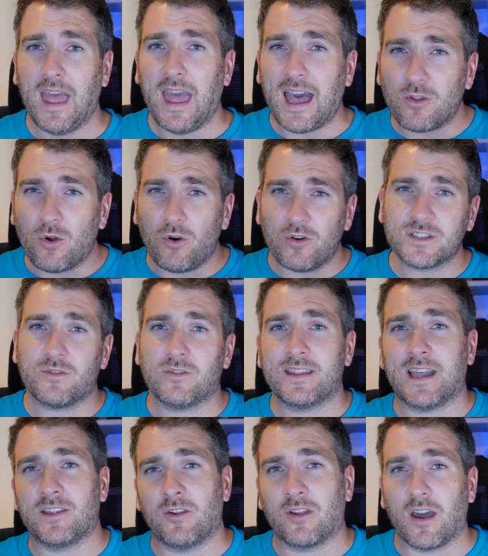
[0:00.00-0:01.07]
And also on
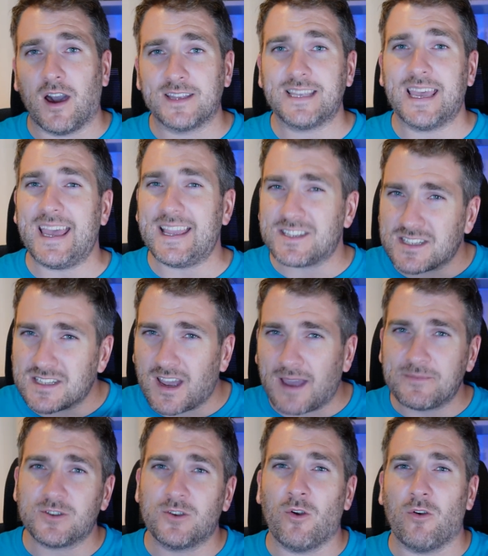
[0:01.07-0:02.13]
that note guys, it's
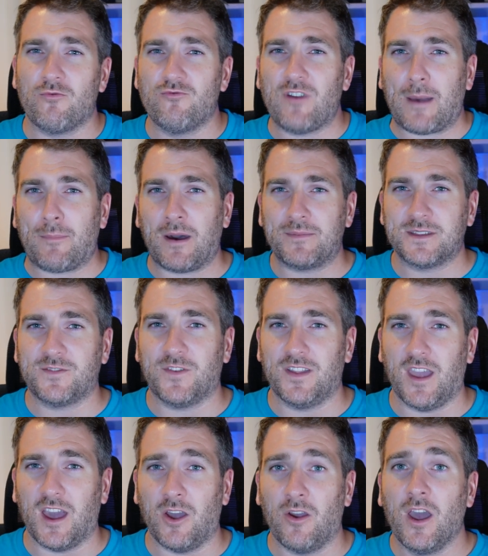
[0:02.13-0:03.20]
time to wrap up this
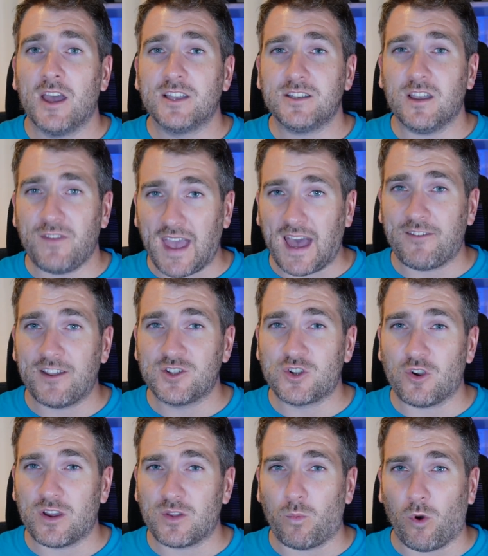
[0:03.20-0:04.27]
video. So if you have
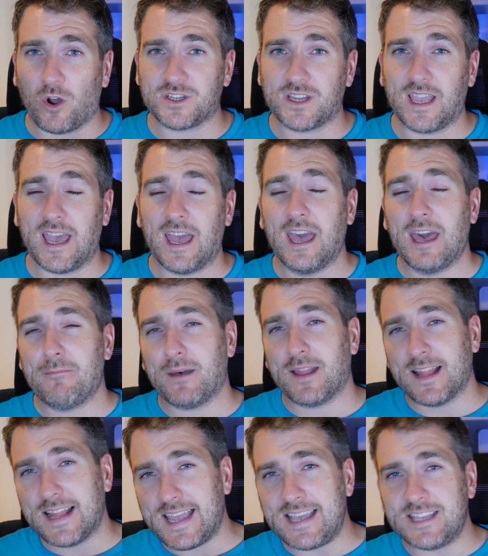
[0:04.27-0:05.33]
enjoyed watching it,
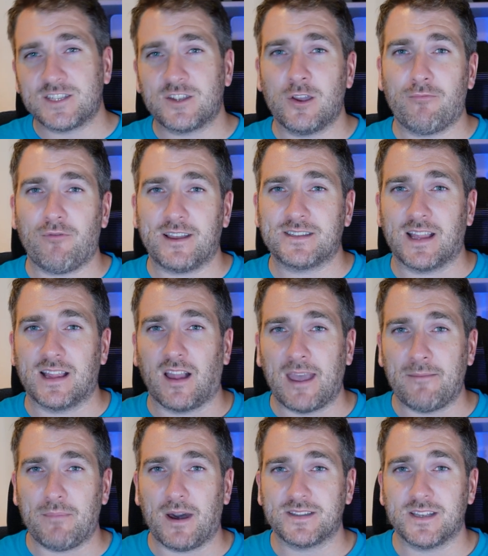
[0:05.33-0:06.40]
please do press the
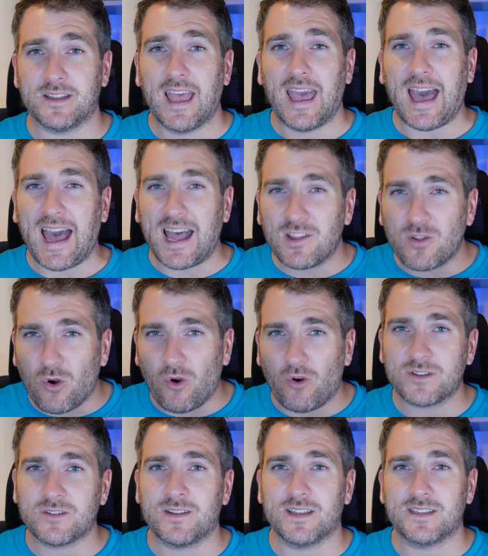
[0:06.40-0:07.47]
like button and
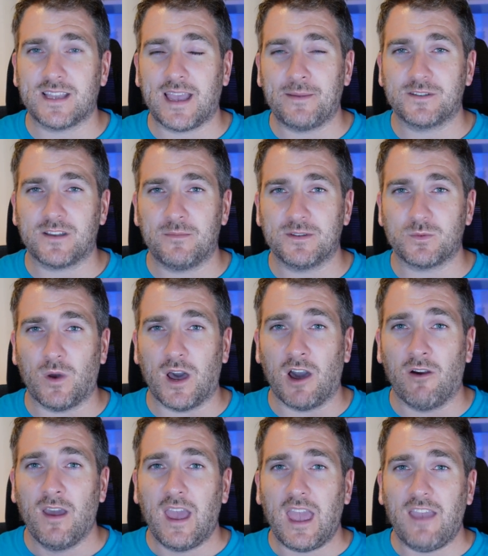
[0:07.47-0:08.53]
also at the same time as
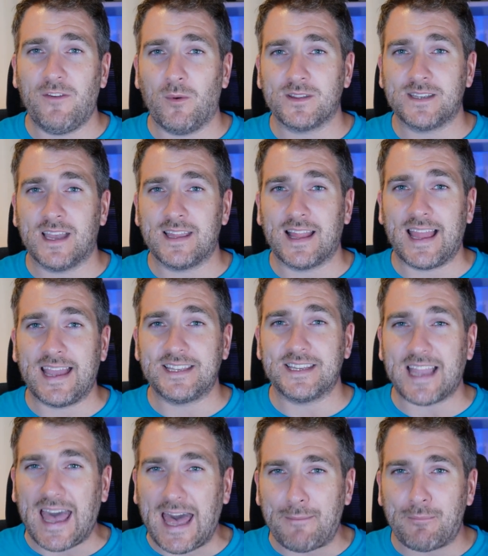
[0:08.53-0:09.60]
well, if you want to hear the
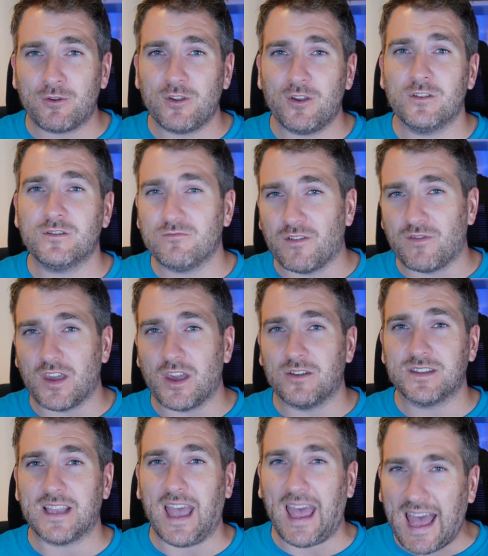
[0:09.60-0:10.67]
latest Apple news,
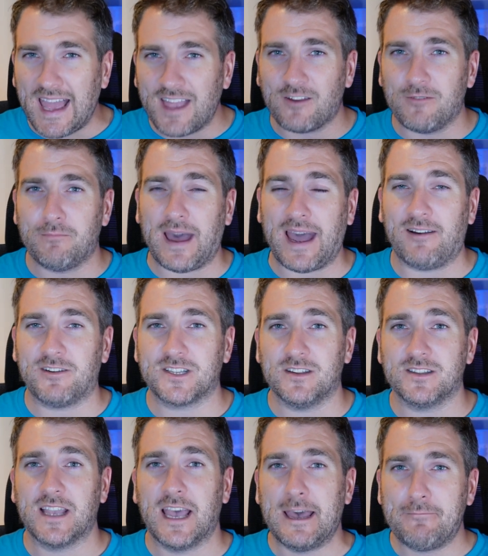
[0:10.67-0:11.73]
reviews and
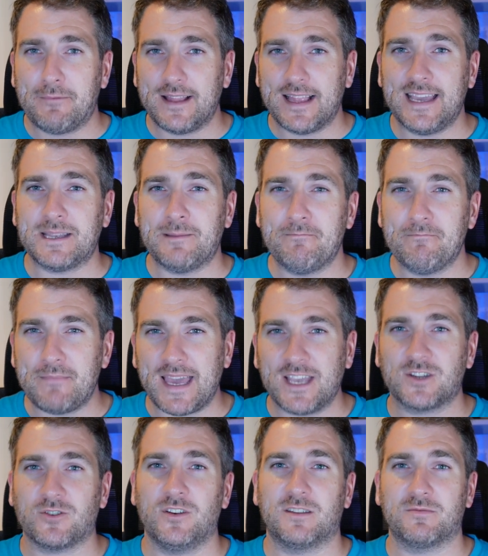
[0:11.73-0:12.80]
comparisons, please make
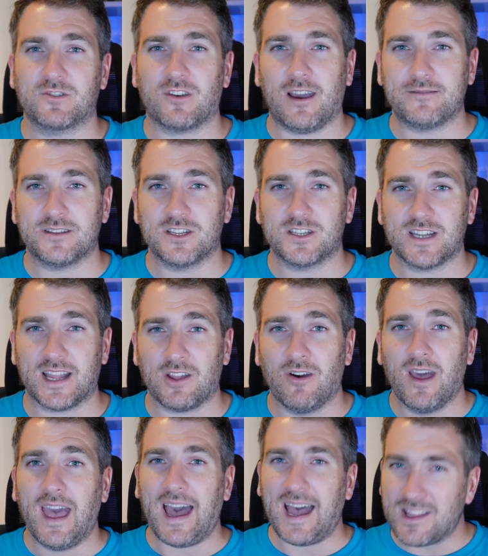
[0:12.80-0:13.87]
sure you subscribe to this
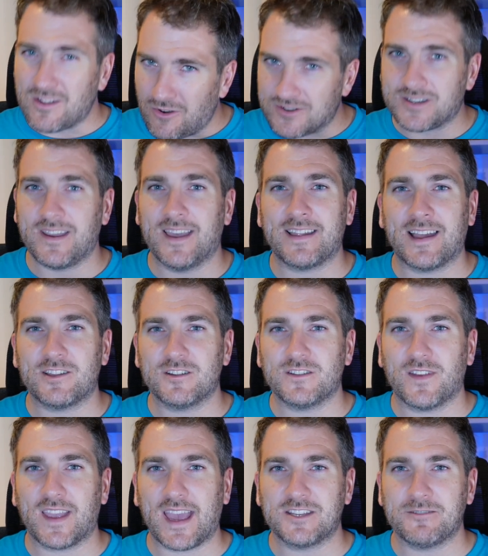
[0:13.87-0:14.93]
channel and also hit that
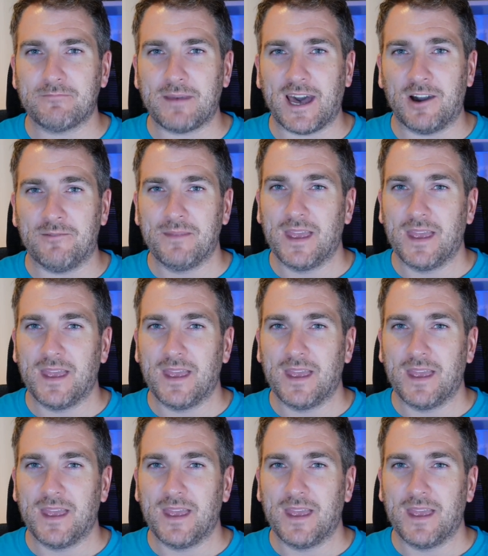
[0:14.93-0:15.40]
notification bell.